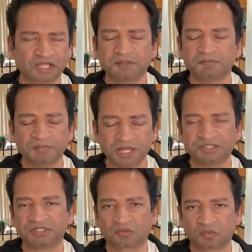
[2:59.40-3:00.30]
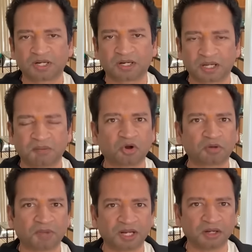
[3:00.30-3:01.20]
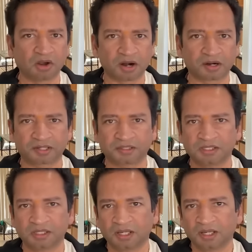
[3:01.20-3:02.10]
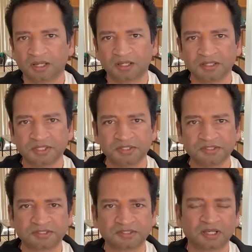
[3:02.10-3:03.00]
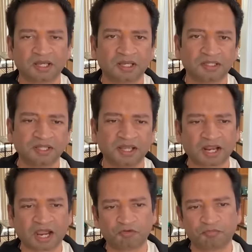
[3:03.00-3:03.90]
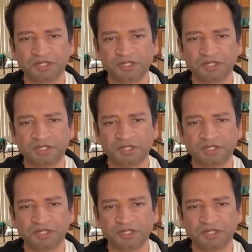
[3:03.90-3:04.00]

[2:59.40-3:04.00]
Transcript: The major one about money laundering is there have